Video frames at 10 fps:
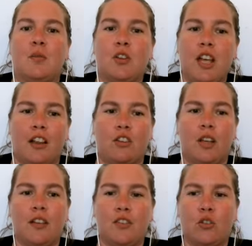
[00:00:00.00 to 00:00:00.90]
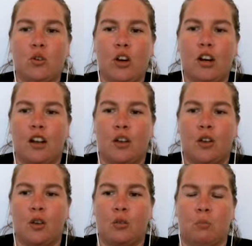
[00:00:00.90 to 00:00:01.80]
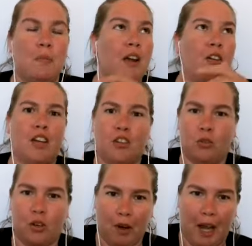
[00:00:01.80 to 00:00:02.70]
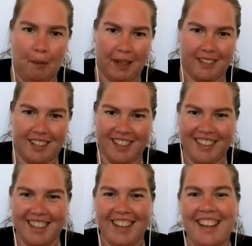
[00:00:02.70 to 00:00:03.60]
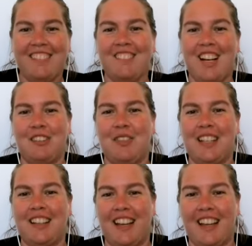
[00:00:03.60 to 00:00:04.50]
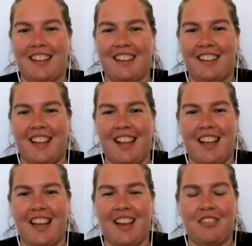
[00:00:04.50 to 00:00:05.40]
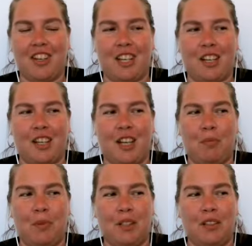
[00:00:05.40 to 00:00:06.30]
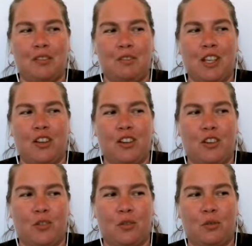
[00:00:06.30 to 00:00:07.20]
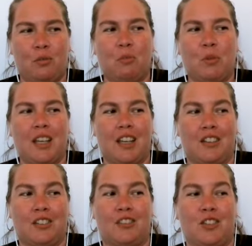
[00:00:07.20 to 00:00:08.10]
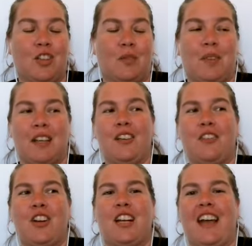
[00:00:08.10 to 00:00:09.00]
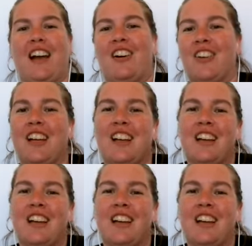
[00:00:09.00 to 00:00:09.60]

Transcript: So yeah, so if you're married to a rabbit, it might be like every couple of years we do something different now.